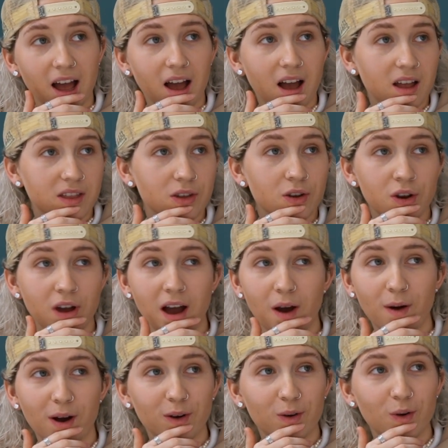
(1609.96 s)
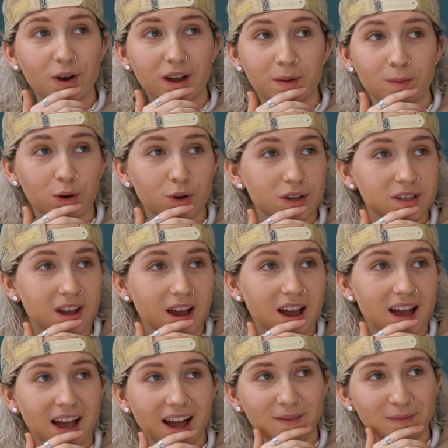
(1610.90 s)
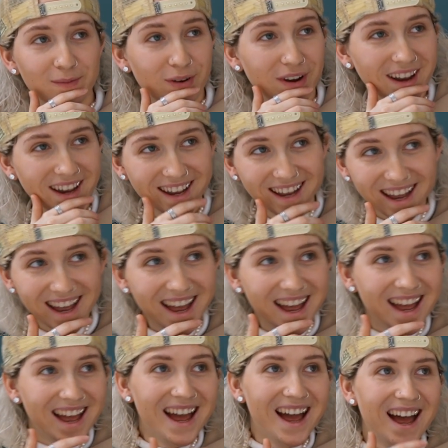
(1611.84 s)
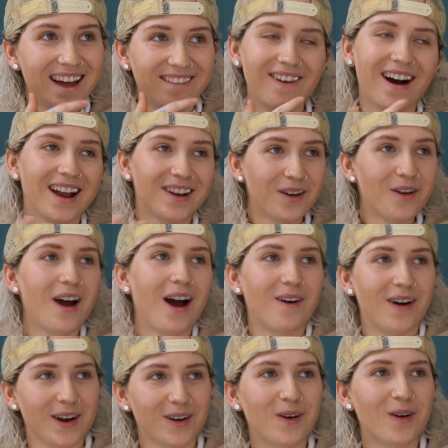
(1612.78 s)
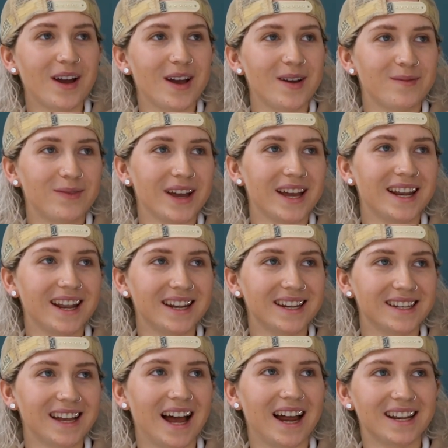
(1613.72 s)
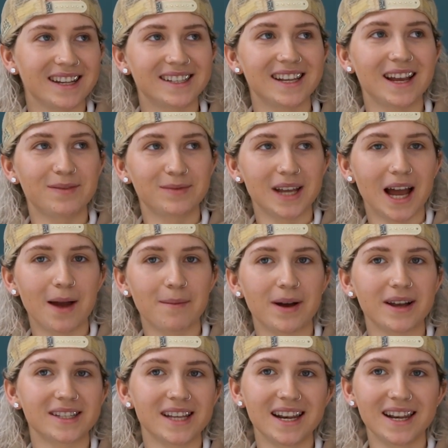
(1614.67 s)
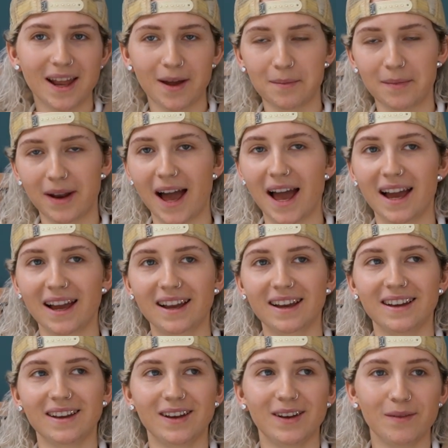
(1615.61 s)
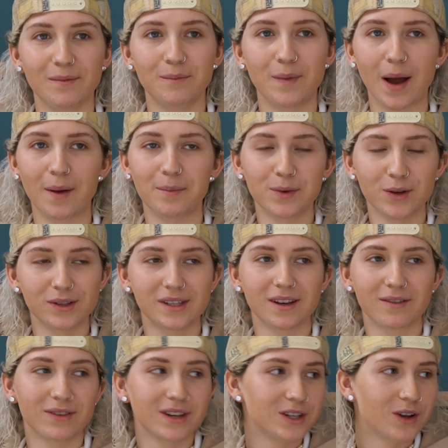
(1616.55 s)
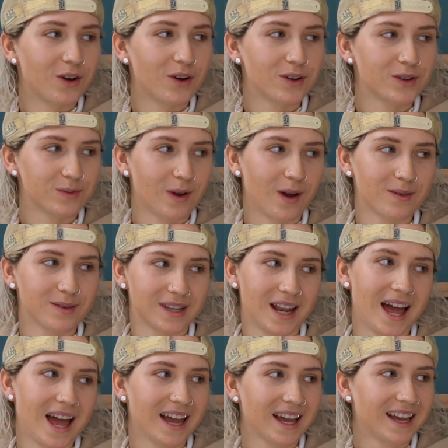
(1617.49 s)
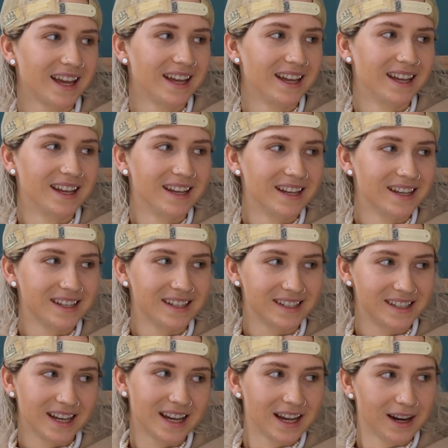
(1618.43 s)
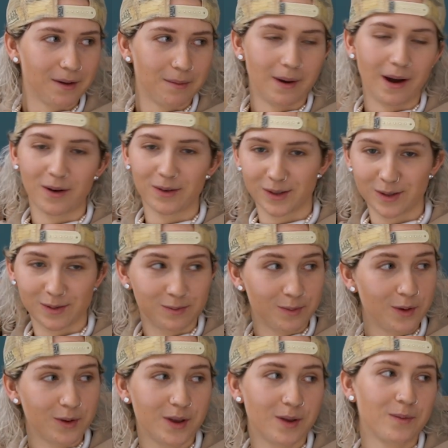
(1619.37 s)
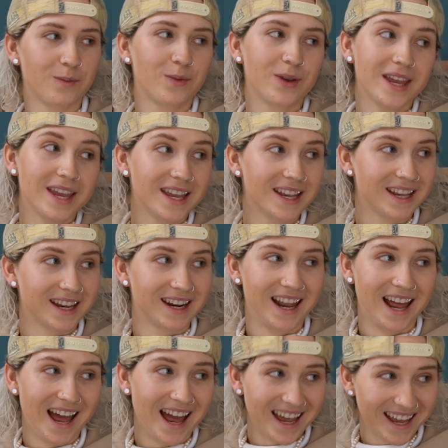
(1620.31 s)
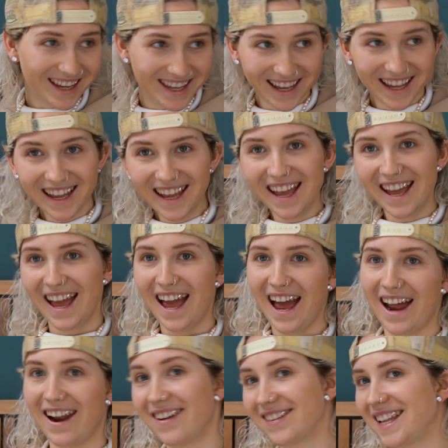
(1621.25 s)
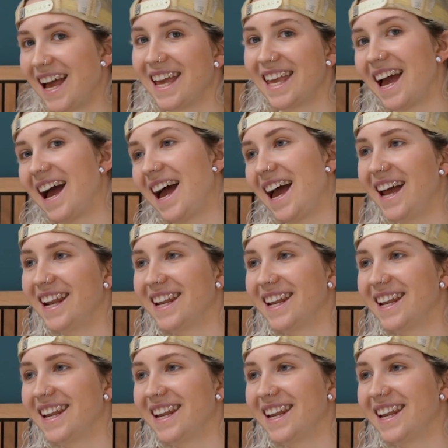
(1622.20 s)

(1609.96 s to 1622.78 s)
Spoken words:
I don't know how I got it, because well, I know how I got it, but at the same time, I sent them like my music videos where I was like singing about smoking weed and like, and I was like, I